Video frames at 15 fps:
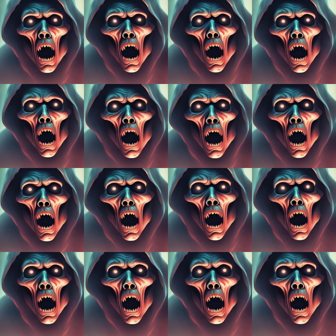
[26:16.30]
Do you want to follow
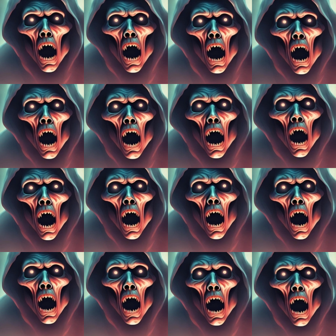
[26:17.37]
me or to wait for me
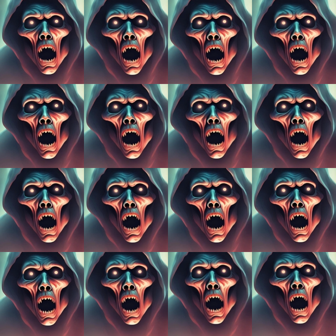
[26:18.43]
here? The path is a
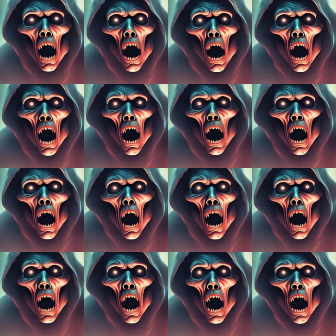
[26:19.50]
dangerous one.
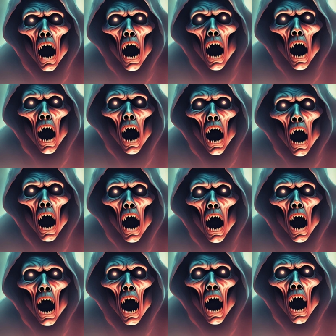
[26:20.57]

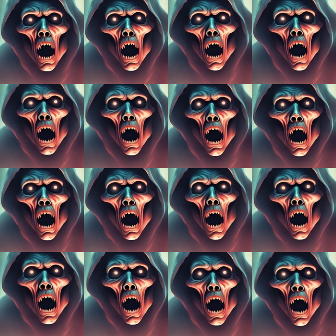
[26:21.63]
I will go,
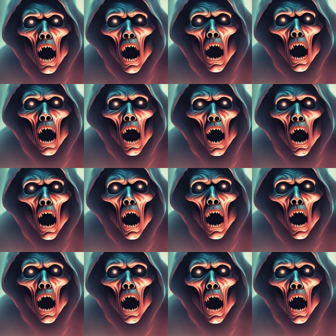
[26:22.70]
Effendi,
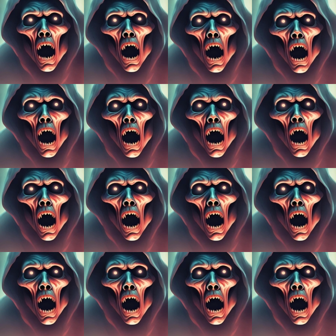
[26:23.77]
answered the Arab.